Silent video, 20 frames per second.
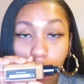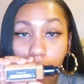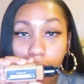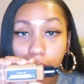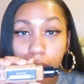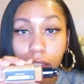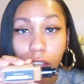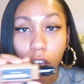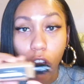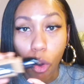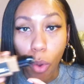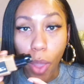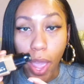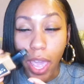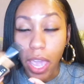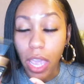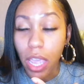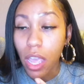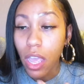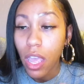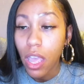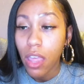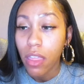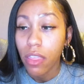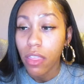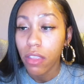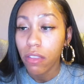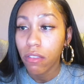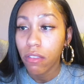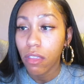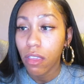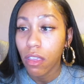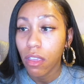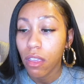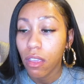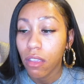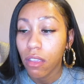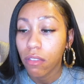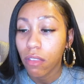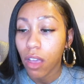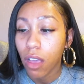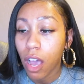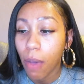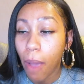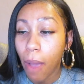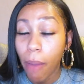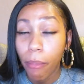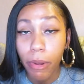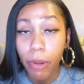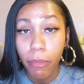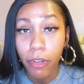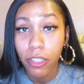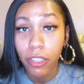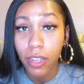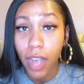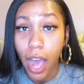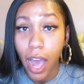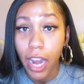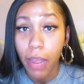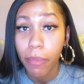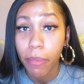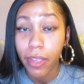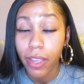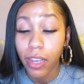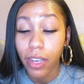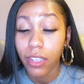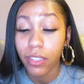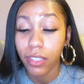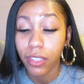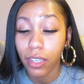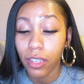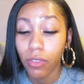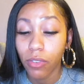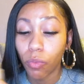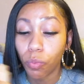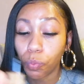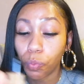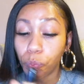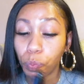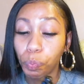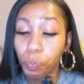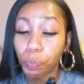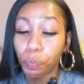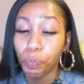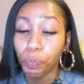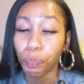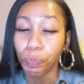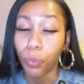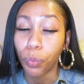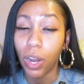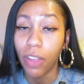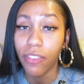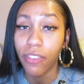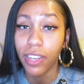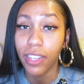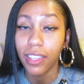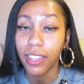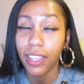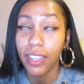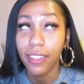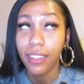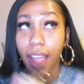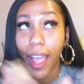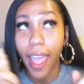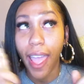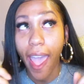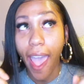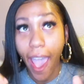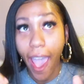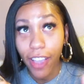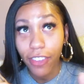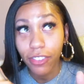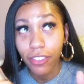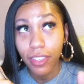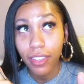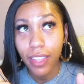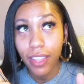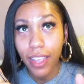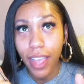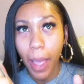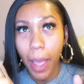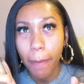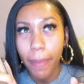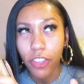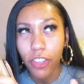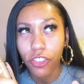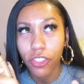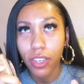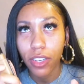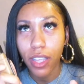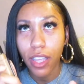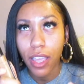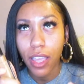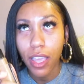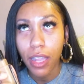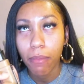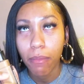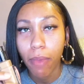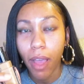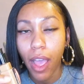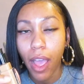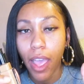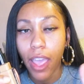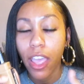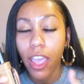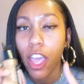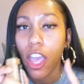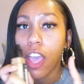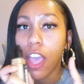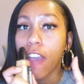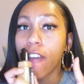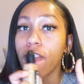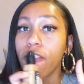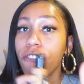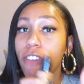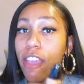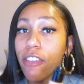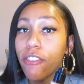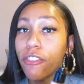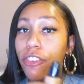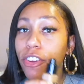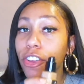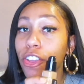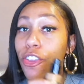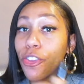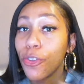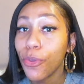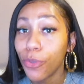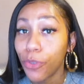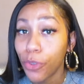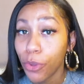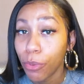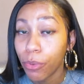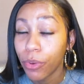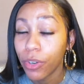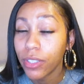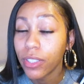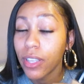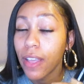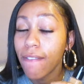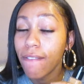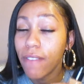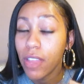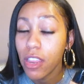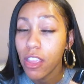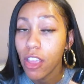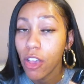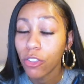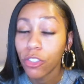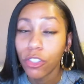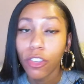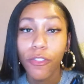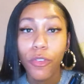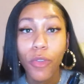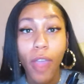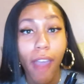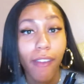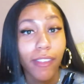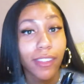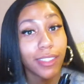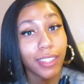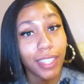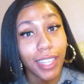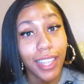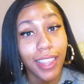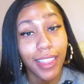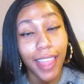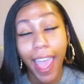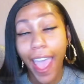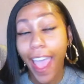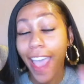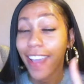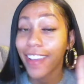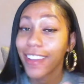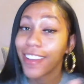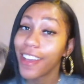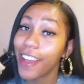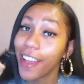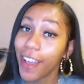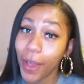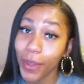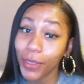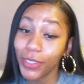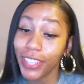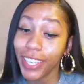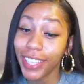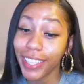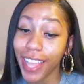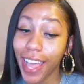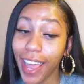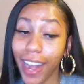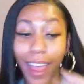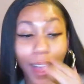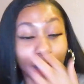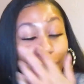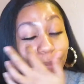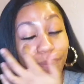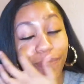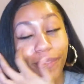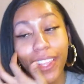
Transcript: That's 08. This is I pretty much got it because of Raven Elise. I actually think I mentioned it in my favorite YouTubers video, so if you haven't seen that, go check that out.